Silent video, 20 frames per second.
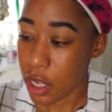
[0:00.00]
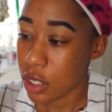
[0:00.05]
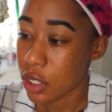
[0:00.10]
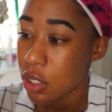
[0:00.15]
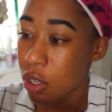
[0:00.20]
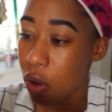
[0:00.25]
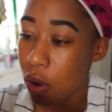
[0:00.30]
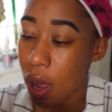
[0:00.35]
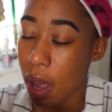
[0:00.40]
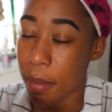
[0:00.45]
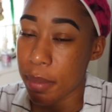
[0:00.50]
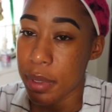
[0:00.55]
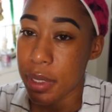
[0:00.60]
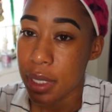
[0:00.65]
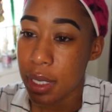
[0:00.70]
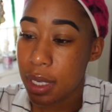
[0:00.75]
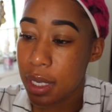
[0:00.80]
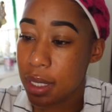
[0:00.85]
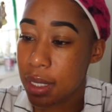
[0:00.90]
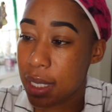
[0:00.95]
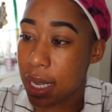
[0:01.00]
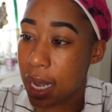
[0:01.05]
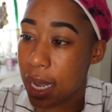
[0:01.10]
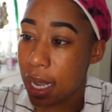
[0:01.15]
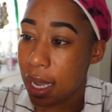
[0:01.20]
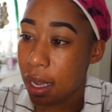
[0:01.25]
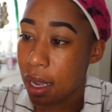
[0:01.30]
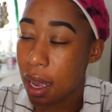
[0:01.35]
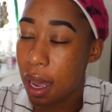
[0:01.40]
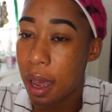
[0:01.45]
So I'm just going to
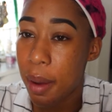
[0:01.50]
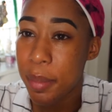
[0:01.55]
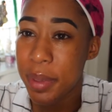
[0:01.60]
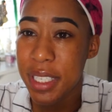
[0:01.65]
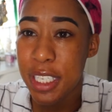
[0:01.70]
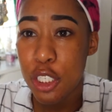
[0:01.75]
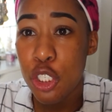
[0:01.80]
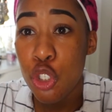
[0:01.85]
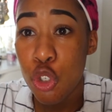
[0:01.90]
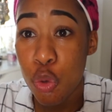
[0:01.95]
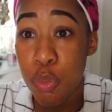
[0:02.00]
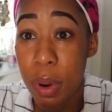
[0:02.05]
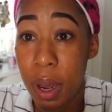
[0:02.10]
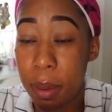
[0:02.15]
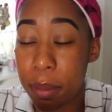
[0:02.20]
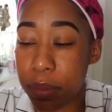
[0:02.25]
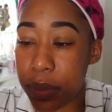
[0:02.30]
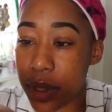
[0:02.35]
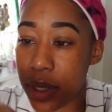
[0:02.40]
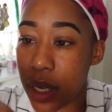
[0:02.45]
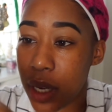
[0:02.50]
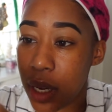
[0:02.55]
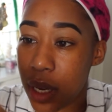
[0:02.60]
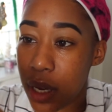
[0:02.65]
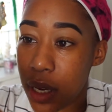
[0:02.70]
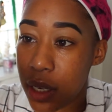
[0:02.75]
take, um, it says two pumps.